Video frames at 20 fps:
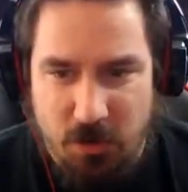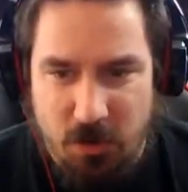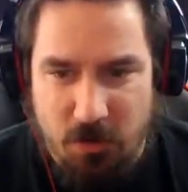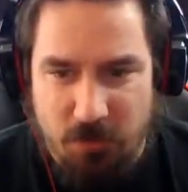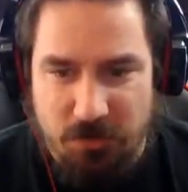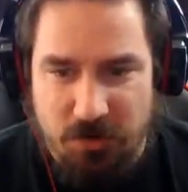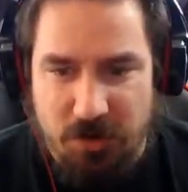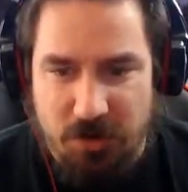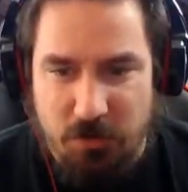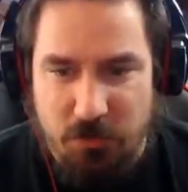
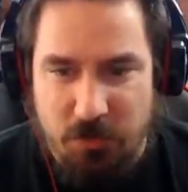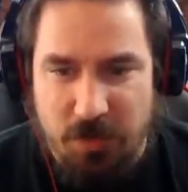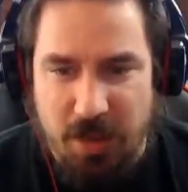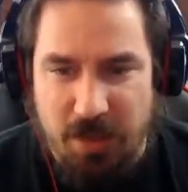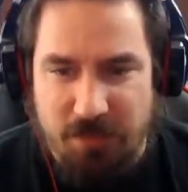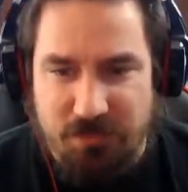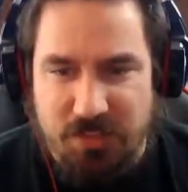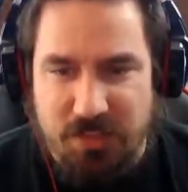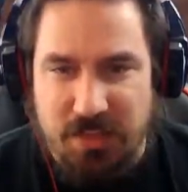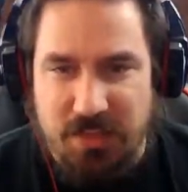Over here, we
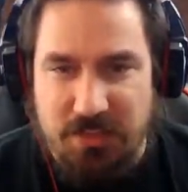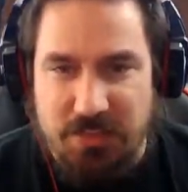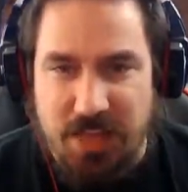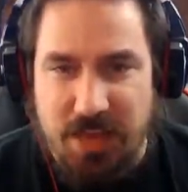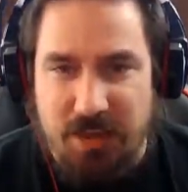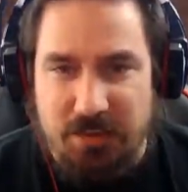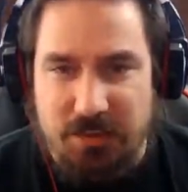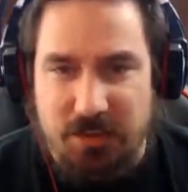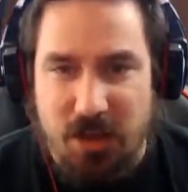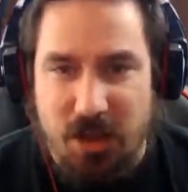have the
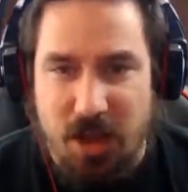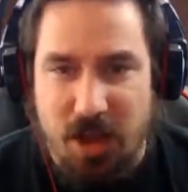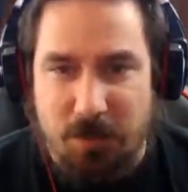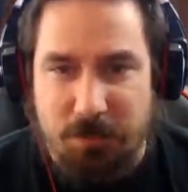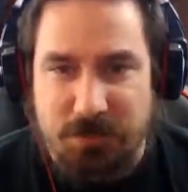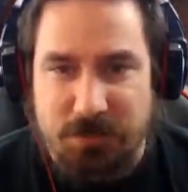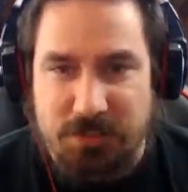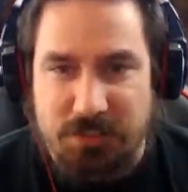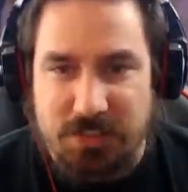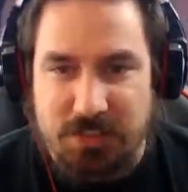exact
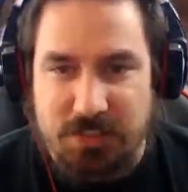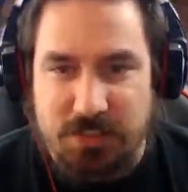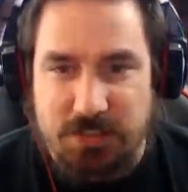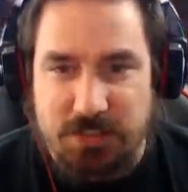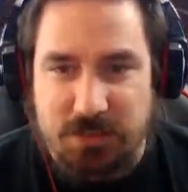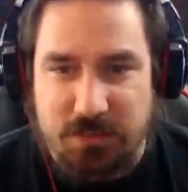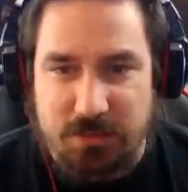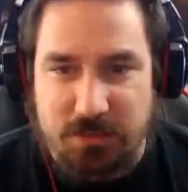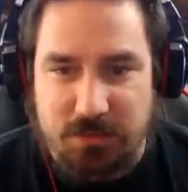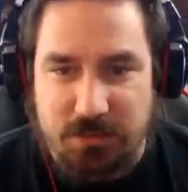opposite
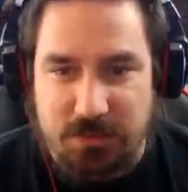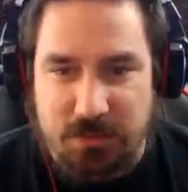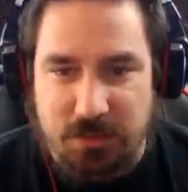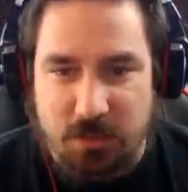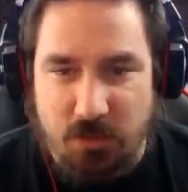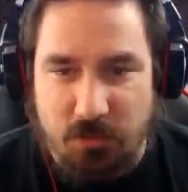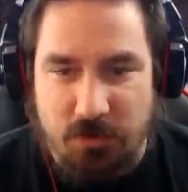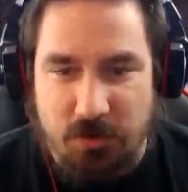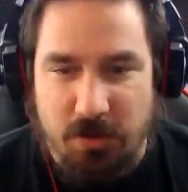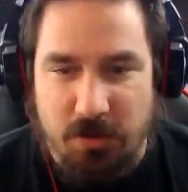
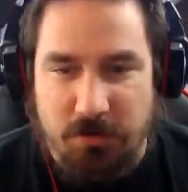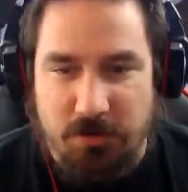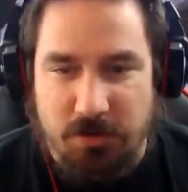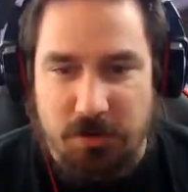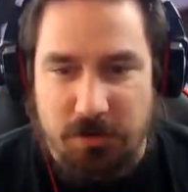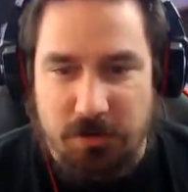going on.